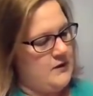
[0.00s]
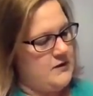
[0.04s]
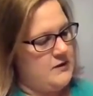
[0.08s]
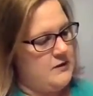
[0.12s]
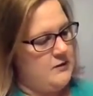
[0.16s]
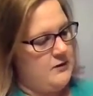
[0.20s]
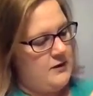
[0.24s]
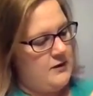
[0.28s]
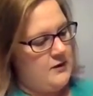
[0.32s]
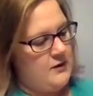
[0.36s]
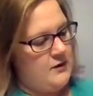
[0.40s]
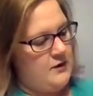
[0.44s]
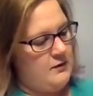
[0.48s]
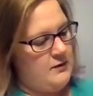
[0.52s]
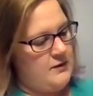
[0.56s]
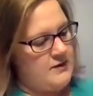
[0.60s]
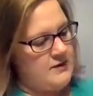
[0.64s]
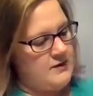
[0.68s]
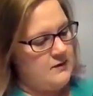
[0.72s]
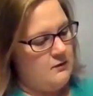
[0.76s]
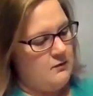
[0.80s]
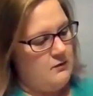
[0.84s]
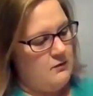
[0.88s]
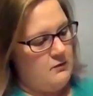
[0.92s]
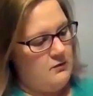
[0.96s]
because you can
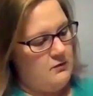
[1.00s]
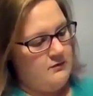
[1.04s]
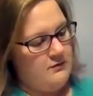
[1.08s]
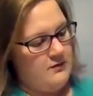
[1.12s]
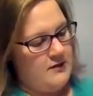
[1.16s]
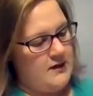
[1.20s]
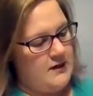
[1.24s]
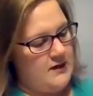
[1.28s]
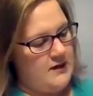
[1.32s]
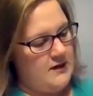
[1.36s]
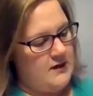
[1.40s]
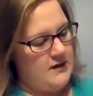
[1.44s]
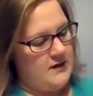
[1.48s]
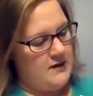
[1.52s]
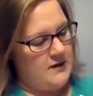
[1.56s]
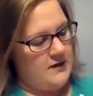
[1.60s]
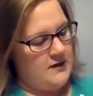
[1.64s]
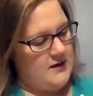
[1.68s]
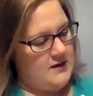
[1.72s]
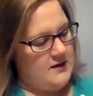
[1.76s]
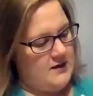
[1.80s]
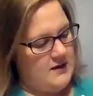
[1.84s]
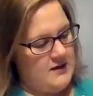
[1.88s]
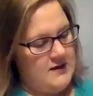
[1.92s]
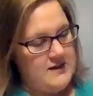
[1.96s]
always go over it
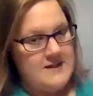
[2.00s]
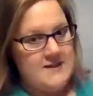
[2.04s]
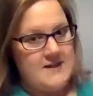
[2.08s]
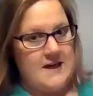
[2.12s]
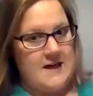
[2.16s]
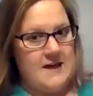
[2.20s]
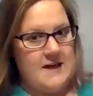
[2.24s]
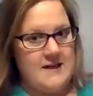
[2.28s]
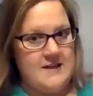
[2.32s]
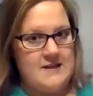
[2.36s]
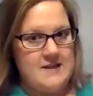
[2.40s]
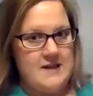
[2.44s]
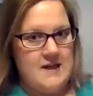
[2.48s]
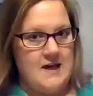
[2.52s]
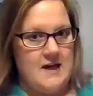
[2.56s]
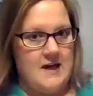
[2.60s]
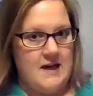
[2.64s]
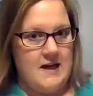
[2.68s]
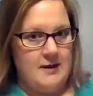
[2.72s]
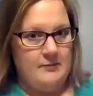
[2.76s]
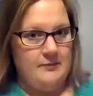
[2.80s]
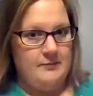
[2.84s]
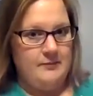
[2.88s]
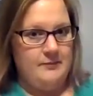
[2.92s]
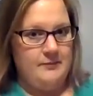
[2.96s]
a second
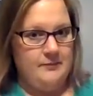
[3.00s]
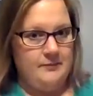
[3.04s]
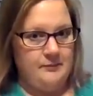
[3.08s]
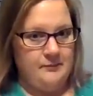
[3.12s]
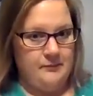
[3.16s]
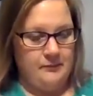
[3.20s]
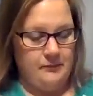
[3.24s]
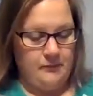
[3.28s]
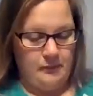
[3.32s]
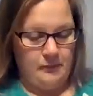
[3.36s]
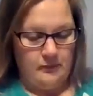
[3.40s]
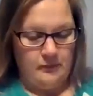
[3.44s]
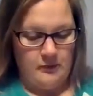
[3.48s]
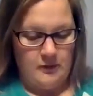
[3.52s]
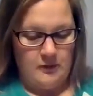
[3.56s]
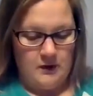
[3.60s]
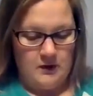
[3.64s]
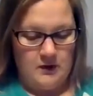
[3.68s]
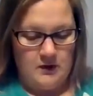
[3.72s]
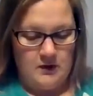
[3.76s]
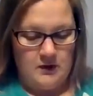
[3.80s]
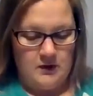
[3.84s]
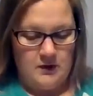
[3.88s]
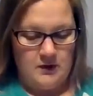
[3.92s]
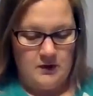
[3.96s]
time.
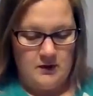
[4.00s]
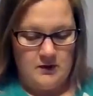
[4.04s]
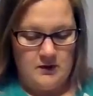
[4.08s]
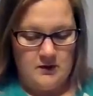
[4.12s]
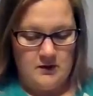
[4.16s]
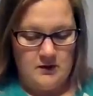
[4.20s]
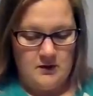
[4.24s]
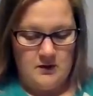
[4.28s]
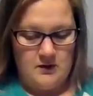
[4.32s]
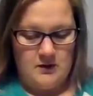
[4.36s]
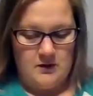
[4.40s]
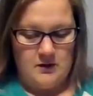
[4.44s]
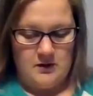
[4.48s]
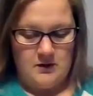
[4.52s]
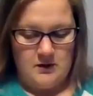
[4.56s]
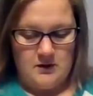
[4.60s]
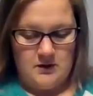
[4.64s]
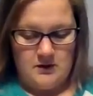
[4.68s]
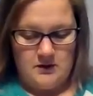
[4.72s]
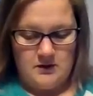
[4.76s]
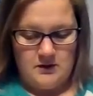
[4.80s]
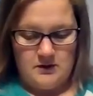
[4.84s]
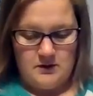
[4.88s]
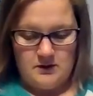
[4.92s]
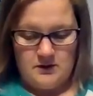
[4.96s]
Okay,
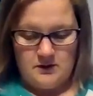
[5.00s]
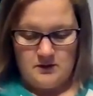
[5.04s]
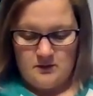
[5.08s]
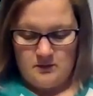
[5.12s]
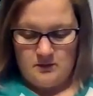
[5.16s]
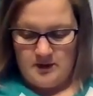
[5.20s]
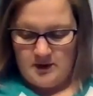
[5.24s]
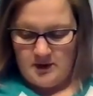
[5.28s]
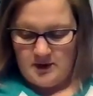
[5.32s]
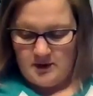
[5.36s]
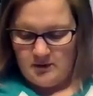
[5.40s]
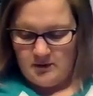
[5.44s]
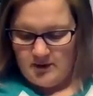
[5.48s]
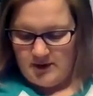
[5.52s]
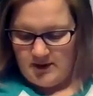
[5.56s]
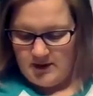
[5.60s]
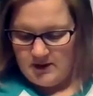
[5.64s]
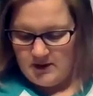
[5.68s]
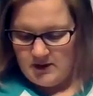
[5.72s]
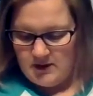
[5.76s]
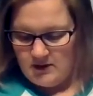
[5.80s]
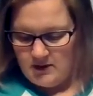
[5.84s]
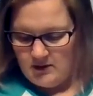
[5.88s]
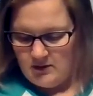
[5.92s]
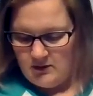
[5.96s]
so we are
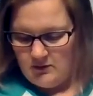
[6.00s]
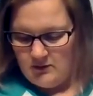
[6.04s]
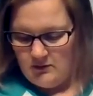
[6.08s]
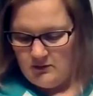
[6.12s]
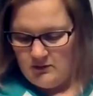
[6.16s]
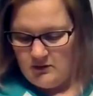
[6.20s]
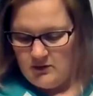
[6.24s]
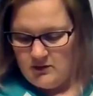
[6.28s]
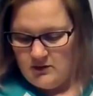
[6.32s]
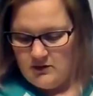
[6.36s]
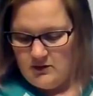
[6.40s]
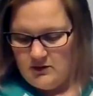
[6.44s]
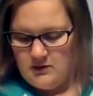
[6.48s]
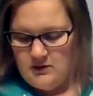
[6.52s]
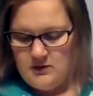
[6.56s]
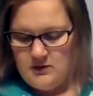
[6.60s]
going to